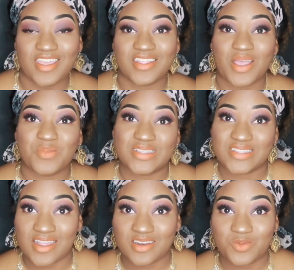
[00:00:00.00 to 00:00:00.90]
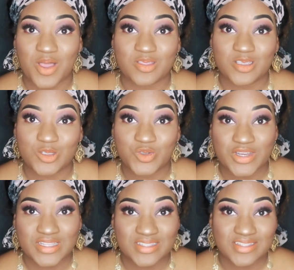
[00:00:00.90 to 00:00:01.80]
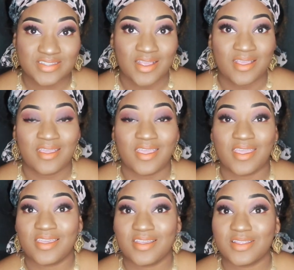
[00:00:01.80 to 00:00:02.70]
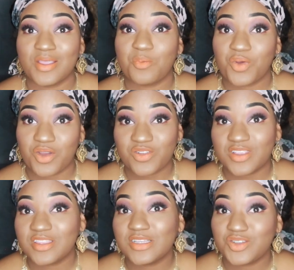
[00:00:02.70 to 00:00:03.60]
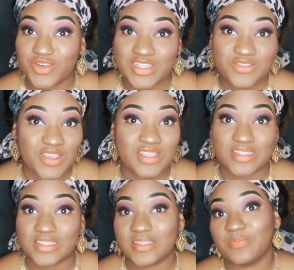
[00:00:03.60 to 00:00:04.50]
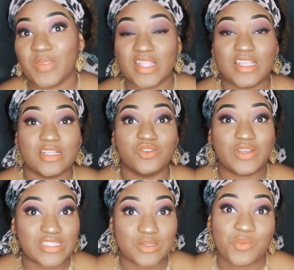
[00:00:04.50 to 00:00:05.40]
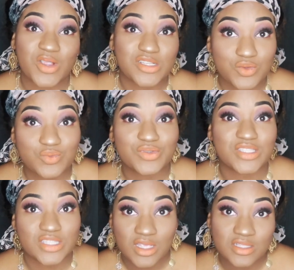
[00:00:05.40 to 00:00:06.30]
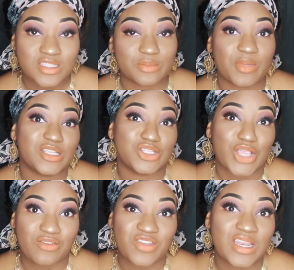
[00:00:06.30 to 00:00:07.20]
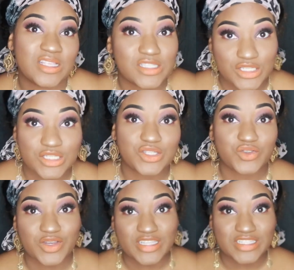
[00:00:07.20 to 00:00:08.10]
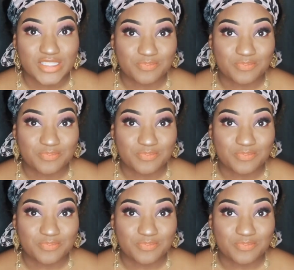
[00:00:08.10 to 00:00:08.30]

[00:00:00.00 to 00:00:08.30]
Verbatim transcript: and I'm excited about this dress, and preferably this dress fits. I need to drink some more juice to make sure I fit into this dress.